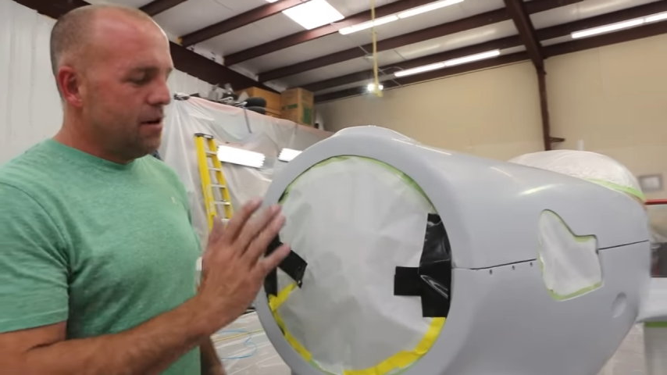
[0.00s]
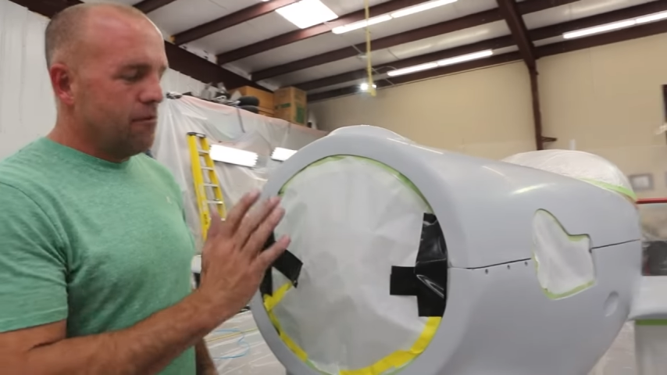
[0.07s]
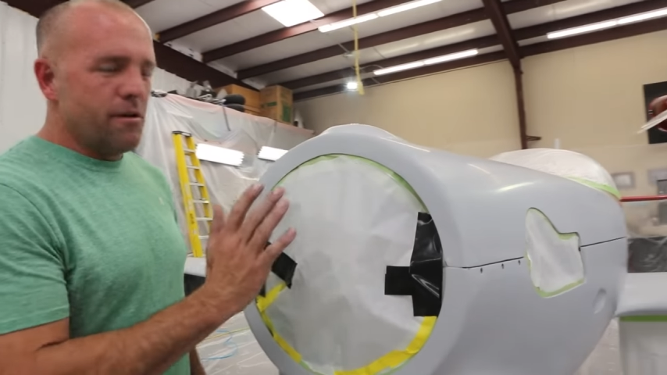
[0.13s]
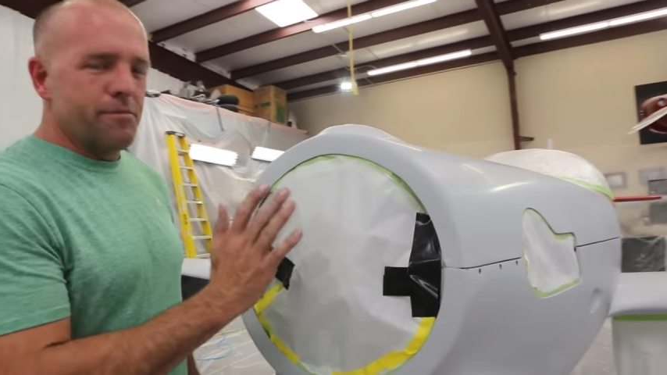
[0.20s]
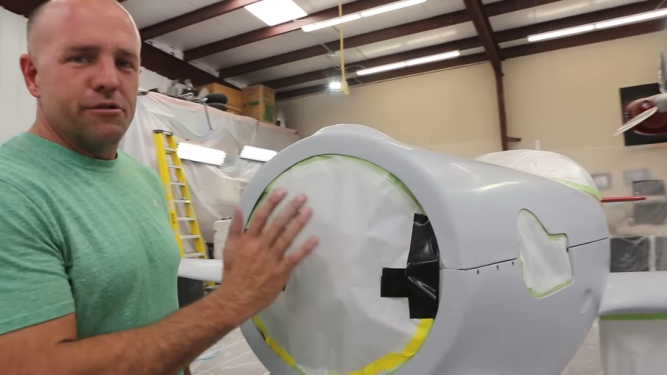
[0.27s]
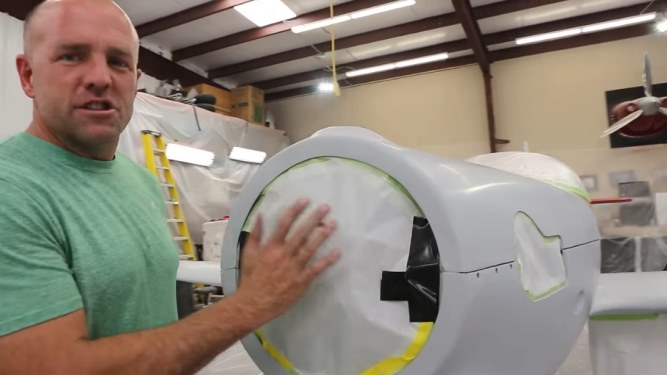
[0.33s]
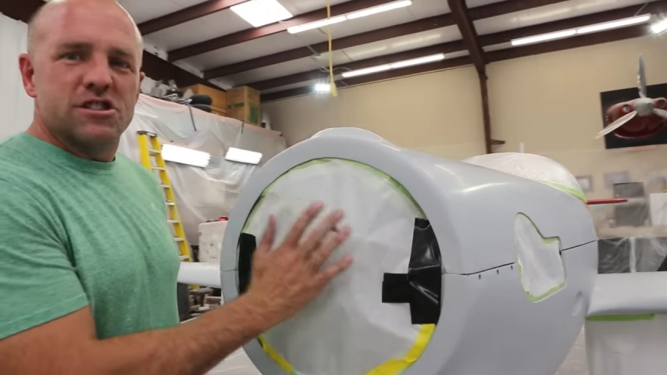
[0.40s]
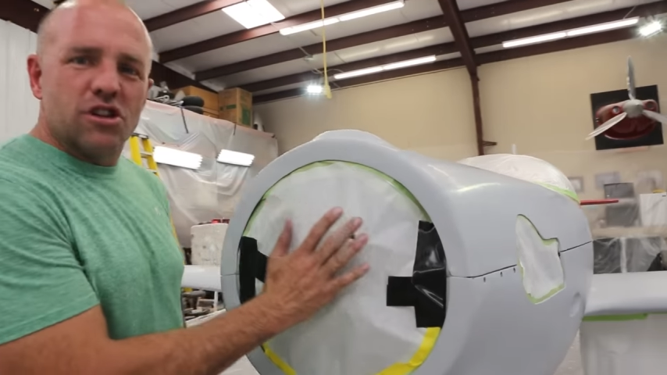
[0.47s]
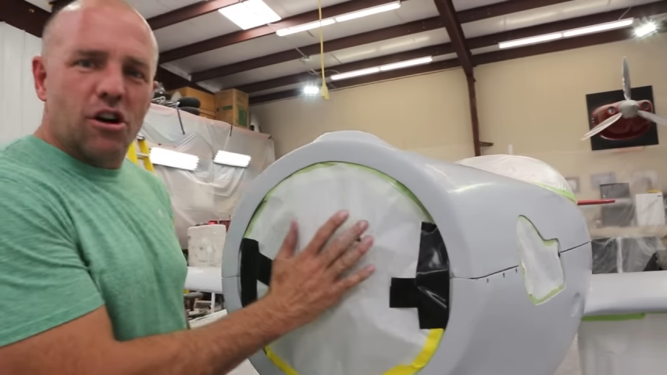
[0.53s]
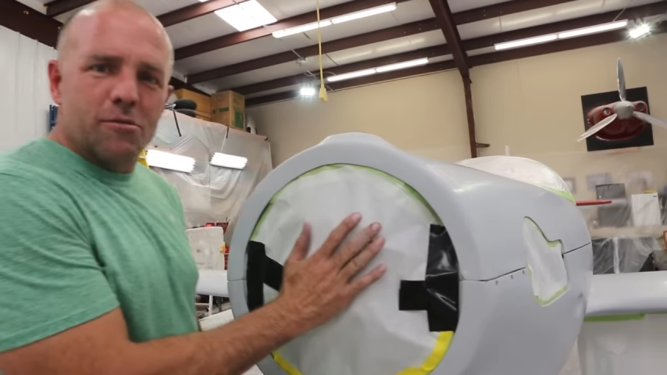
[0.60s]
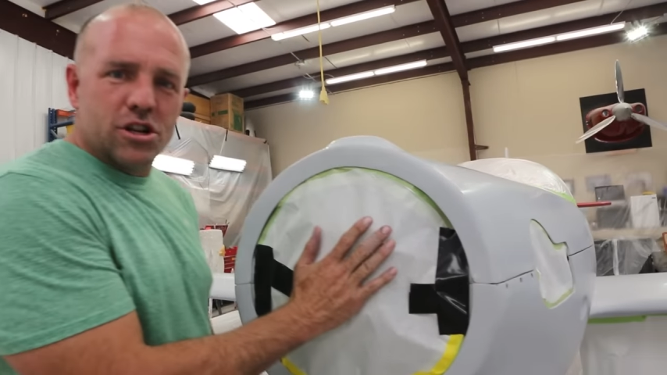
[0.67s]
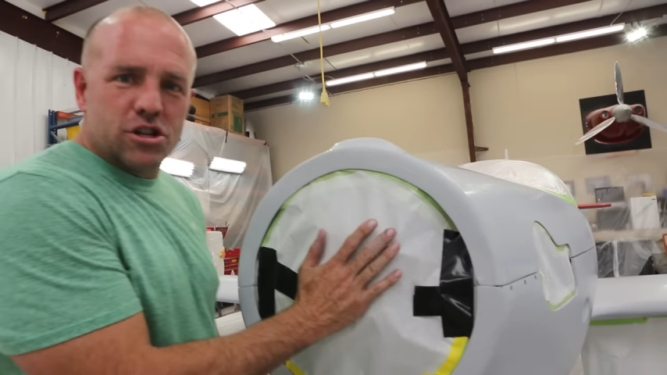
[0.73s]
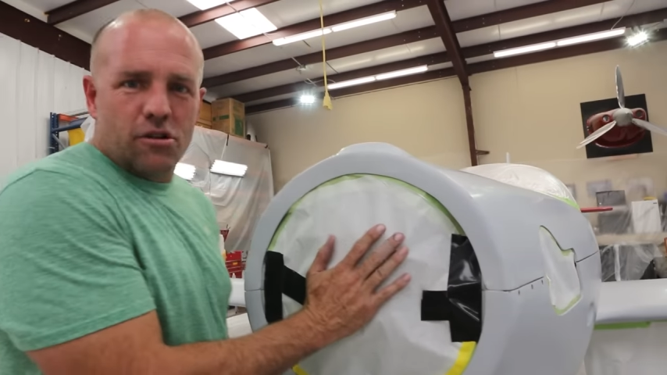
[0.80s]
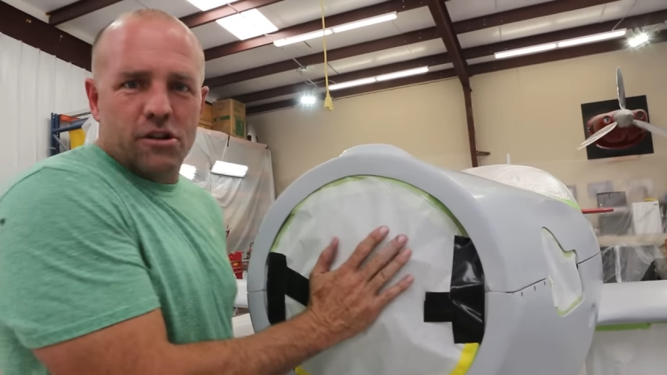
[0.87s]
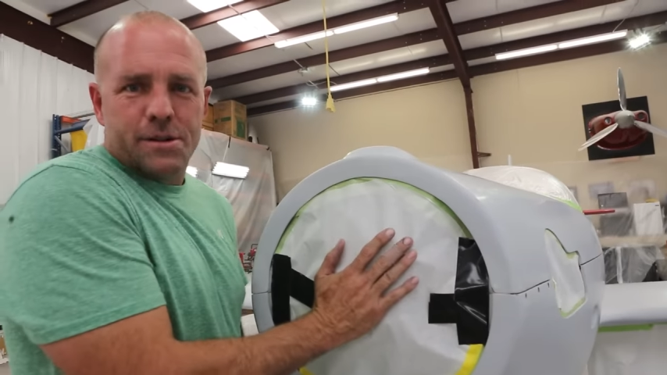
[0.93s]
We put so
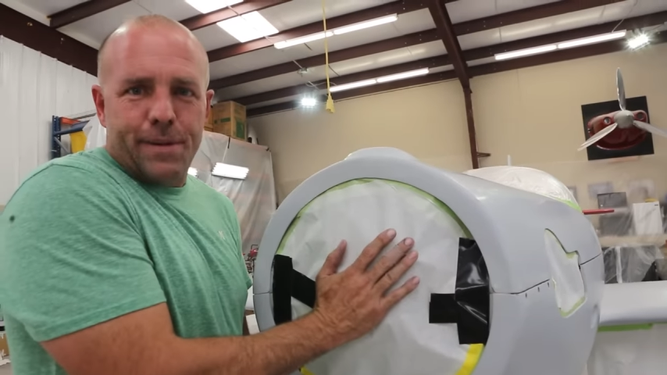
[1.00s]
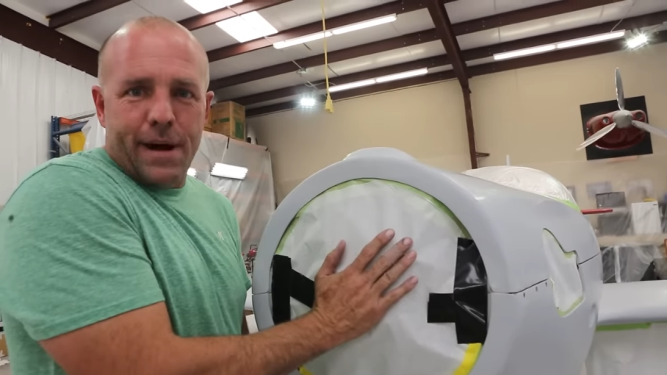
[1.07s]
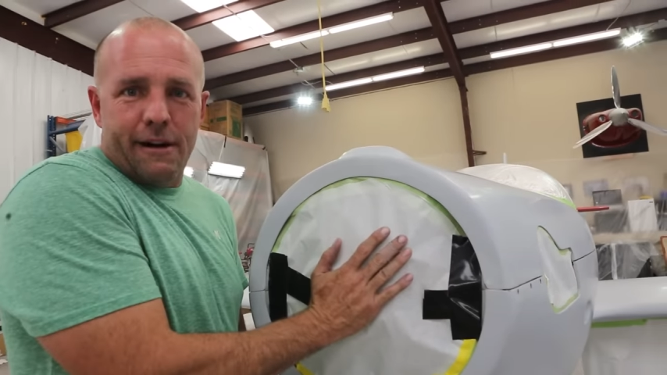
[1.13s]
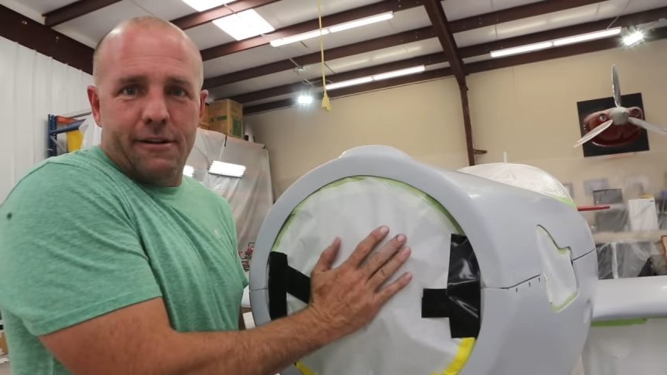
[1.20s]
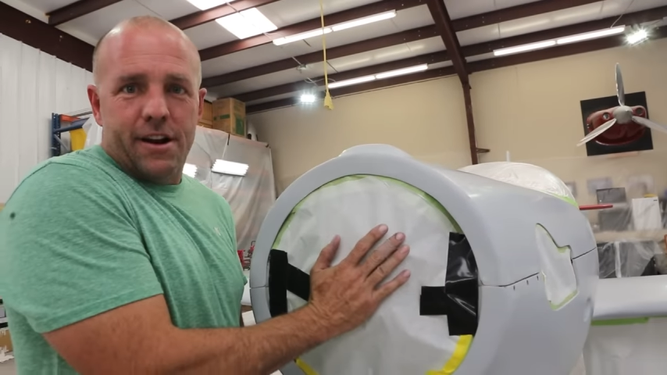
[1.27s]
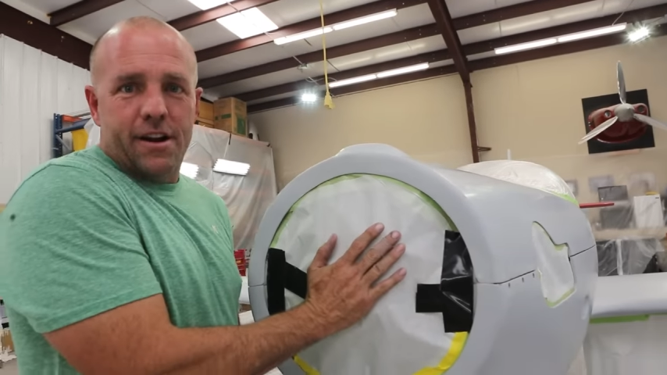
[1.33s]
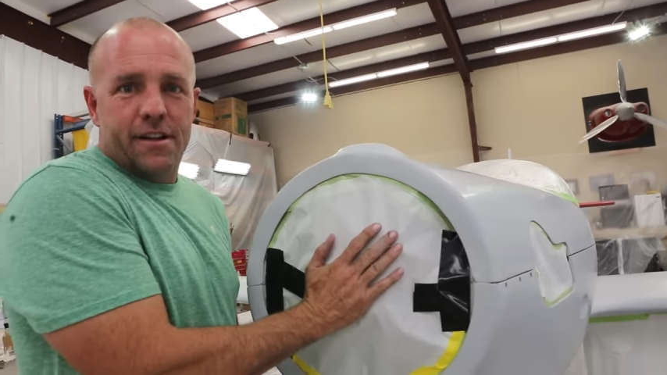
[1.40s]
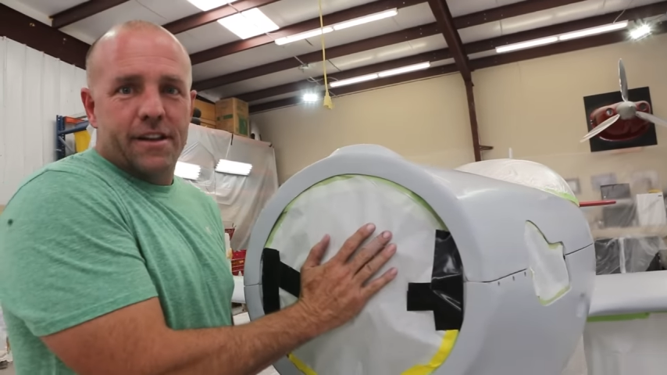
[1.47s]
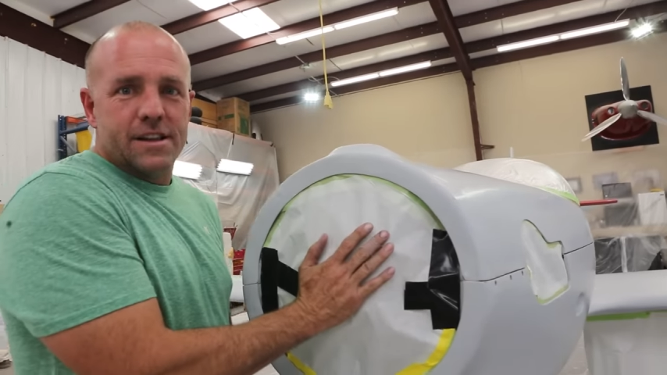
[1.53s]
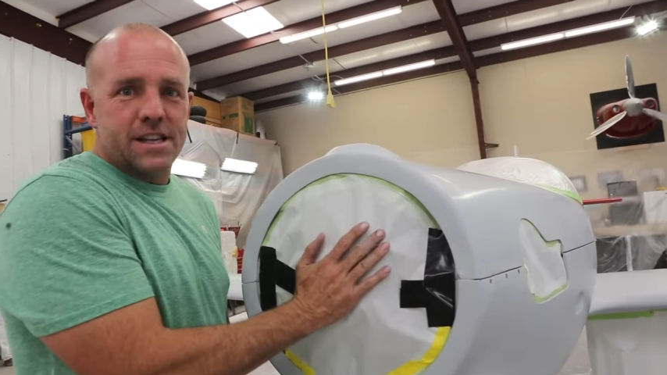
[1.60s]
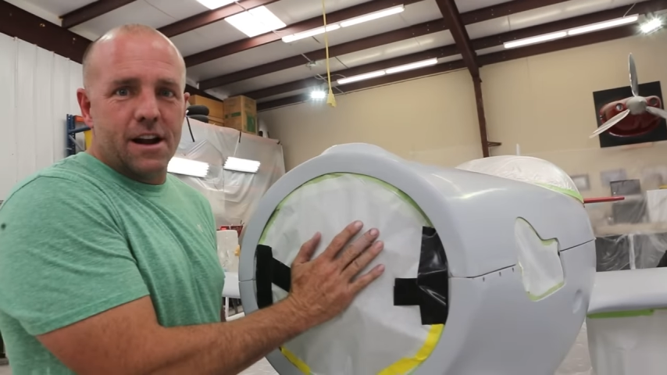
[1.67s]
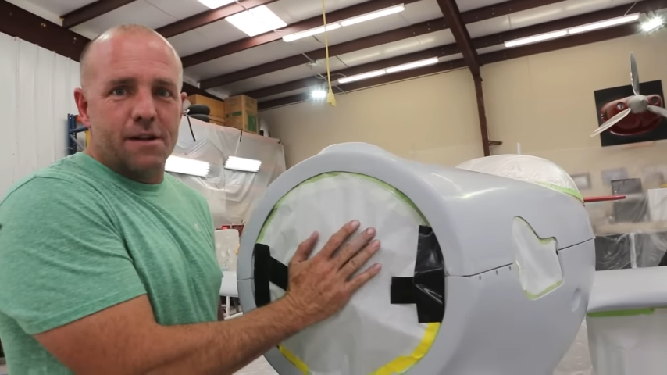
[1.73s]
much horsepower into this